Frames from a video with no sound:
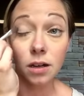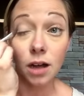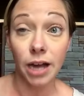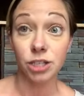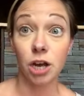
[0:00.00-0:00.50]

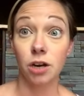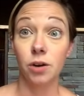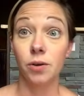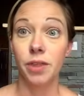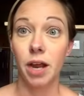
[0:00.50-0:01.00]

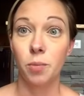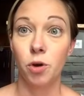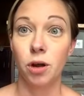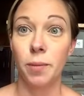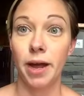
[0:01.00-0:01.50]
eyeshadow that I put
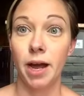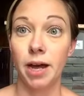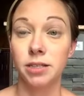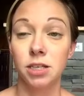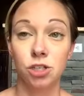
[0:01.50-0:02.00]
on my
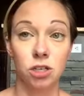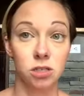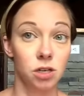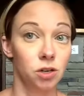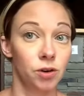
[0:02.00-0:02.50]
eyes. It's just
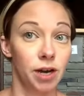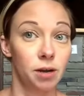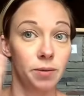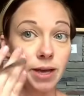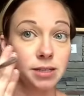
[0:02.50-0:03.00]
going to create a
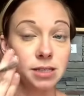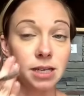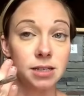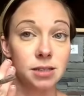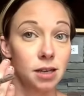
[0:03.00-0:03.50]
base, and
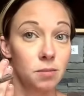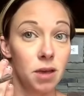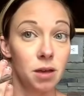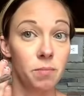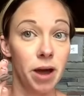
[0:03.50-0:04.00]
it's going to
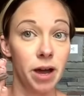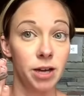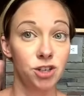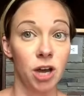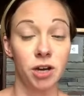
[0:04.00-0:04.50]
make my
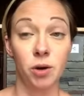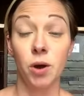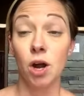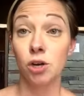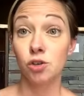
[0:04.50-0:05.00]
eyeshadow
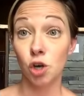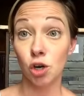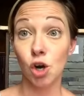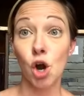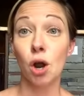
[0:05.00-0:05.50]

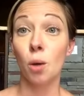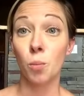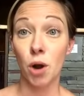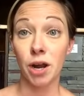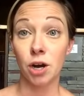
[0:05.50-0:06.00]
darker,
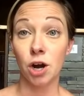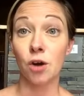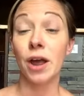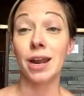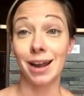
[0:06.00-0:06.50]
brighter,
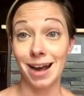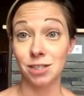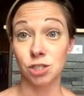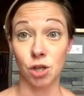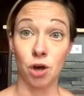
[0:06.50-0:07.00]
and
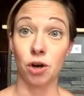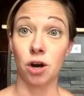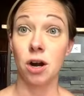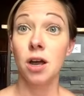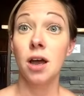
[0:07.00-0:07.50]
last
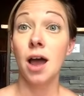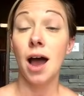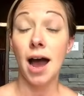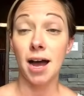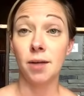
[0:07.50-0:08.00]
longer.
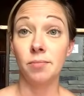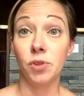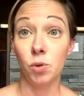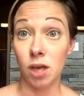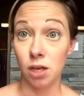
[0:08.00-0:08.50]

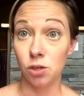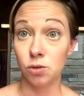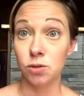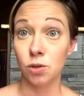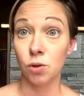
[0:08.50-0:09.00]
You can
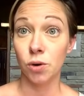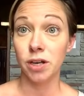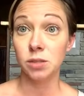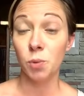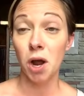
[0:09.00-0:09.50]
use the
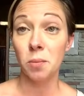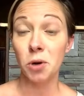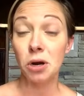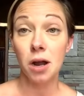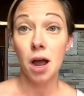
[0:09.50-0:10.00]
Glorious
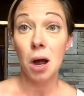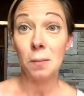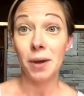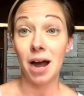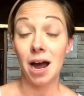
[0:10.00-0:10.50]
Primer,
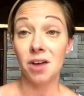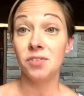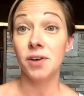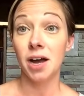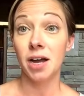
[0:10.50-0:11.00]
but I
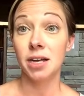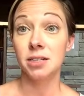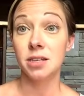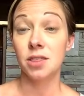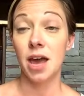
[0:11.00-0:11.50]

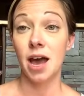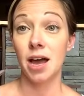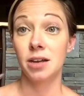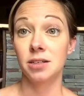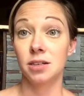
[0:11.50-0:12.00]
find that